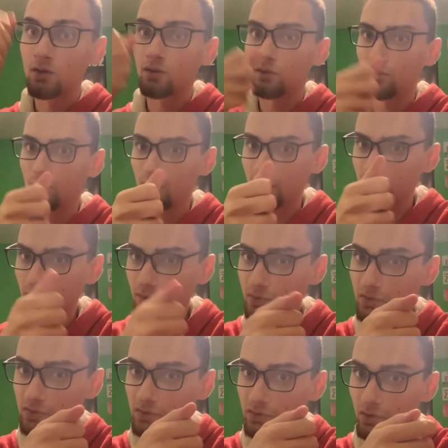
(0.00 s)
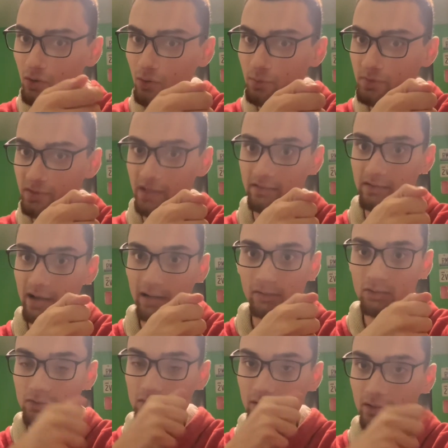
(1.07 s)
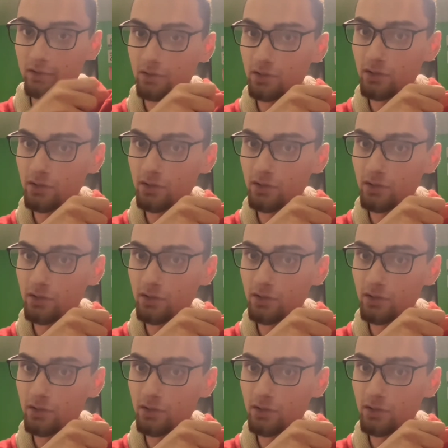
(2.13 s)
one of those scopes that doctors look into